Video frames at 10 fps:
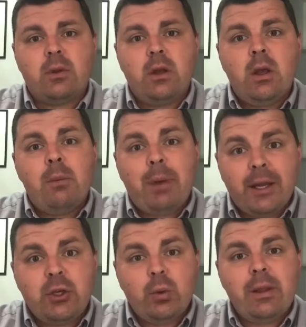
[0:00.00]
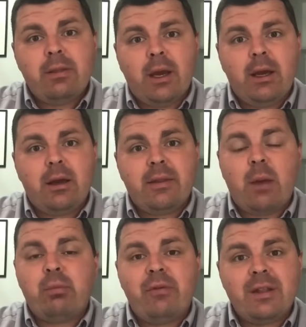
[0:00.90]
By doing that, that
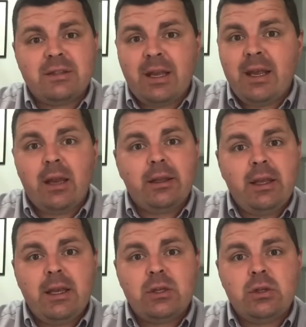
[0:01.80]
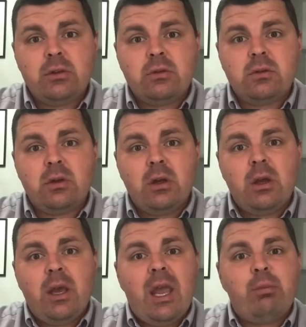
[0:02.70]
prevents any allegations,
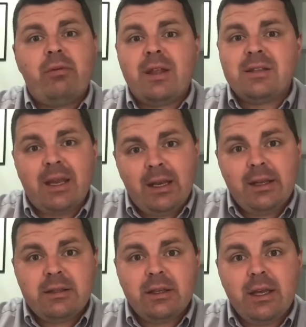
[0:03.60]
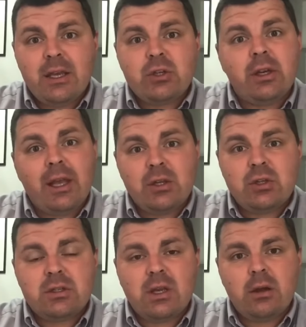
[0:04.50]
it prevents any litigation against
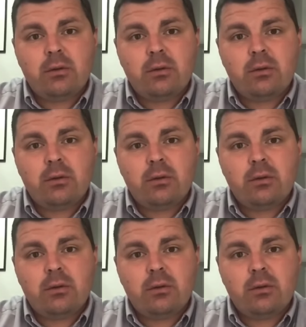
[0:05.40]
yourself,